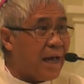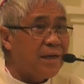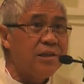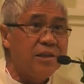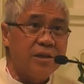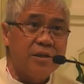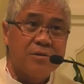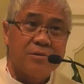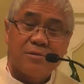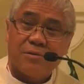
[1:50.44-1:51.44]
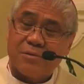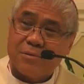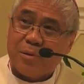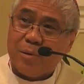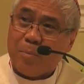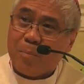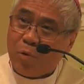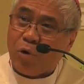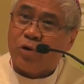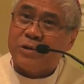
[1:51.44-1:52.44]
Galilee
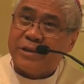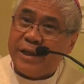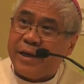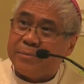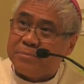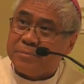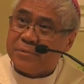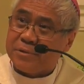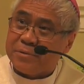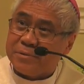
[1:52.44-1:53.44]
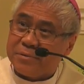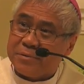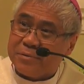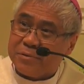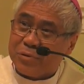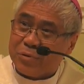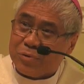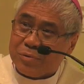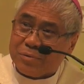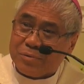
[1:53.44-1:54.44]
brought them
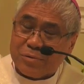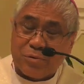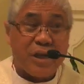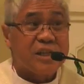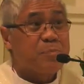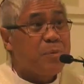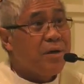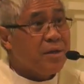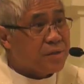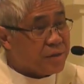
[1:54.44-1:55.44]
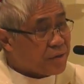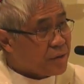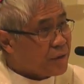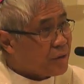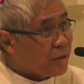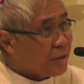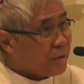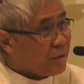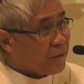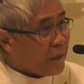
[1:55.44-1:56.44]
to the experiences
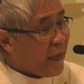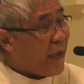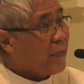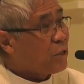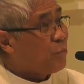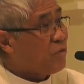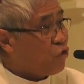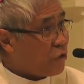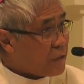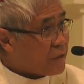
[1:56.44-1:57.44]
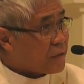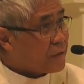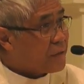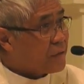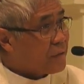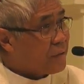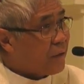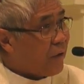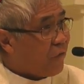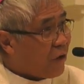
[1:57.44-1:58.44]
they had with Jesus
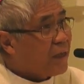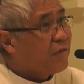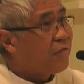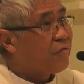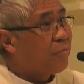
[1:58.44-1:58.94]
right